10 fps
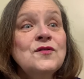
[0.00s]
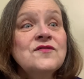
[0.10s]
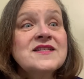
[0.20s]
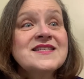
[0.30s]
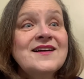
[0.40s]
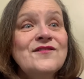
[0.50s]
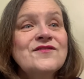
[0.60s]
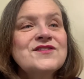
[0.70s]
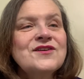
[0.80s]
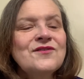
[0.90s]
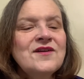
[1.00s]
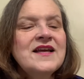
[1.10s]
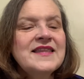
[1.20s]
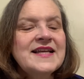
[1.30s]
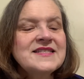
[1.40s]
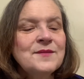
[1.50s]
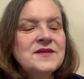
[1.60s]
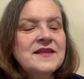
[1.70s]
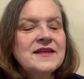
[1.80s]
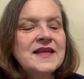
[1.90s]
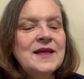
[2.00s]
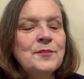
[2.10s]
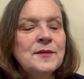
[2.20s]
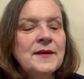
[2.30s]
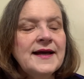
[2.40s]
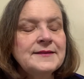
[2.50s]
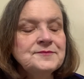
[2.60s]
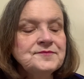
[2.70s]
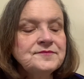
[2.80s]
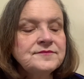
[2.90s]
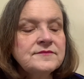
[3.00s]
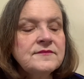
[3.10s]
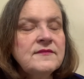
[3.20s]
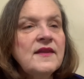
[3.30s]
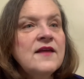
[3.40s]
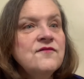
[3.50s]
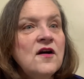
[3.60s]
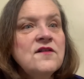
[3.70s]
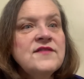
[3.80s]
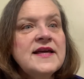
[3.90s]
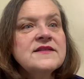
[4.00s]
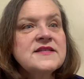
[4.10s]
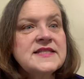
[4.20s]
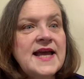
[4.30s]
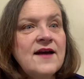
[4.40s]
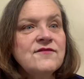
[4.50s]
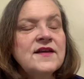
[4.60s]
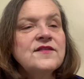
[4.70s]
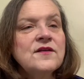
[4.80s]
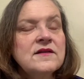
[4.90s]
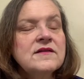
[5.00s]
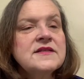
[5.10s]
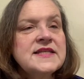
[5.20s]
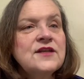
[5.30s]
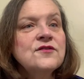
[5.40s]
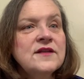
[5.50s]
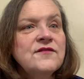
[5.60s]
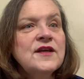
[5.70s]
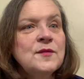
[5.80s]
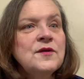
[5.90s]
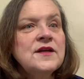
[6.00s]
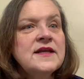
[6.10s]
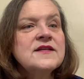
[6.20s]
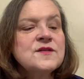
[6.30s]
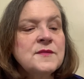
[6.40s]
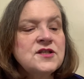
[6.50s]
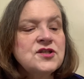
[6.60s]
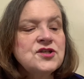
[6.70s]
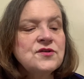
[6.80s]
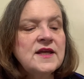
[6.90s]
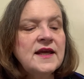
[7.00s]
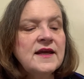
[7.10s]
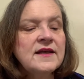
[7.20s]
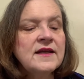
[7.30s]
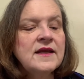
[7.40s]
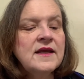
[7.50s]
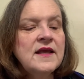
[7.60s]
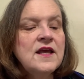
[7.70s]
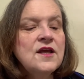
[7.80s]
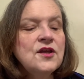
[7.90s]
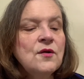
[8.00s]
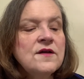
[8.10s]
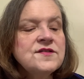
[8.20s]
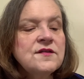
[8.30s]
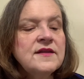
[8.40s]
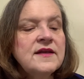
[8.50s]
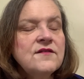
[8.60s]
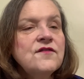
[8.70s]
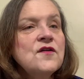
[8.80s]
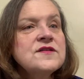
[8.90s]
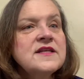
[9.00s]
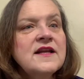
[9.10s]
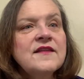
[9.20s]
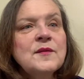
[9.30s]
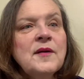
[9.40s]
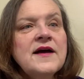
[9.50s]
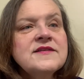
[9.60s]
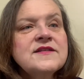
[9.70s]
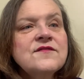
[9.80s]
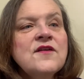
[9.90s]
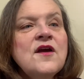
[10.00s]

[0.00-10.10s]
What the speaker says: itself. So that's something to keep in mind. Involve that staff at the senior living community as much as you can. You also then, in focusing on the positive,